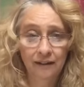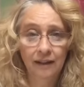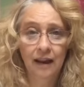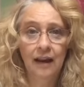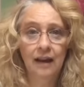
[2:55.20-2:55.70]

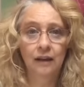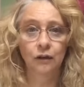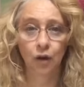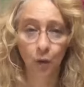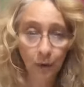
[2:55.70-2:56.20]
they
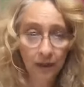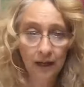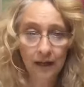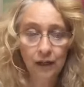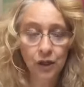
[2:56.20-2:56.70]
know what they
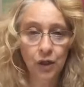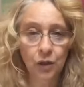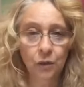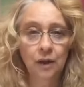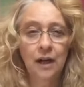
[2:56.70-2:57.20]
need to
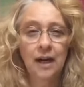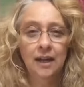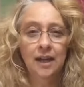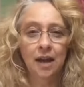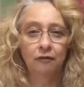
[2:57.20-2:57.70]
do.
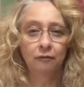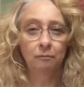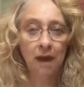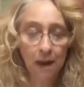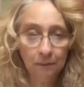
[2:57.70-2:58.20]
They've
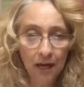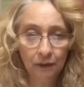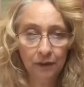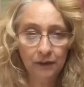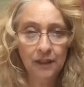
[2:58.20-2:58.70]
mapped
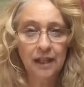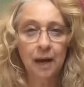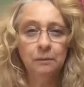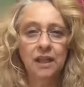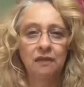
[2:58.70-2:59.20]
out their
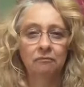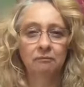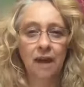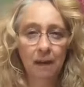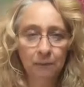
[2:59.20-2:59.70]
steps. They've
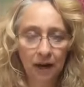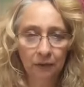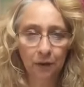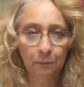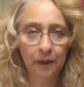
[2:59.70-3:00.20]
mapped out
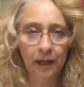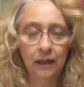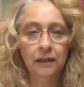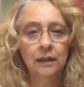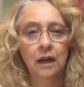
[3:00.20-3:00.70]
their
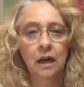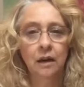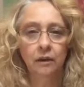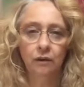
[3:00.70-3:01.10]
plans. They're